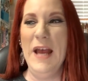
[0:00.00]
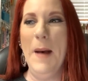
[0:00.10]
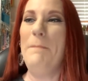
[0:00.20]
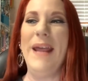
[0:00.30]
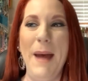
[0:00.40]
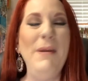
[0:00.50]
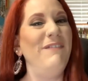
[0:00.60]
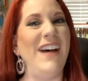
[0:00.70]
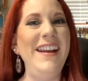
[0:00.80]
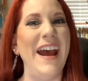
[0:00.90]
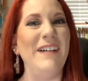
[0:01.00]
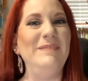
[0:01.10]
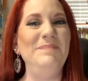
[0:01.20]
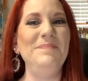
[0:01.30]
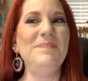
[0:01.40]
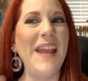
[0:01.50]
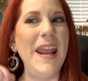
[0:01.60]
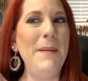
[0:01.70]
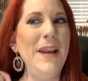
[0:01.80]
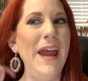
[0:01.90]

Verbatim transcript: I'm going to find out. And I'm going to have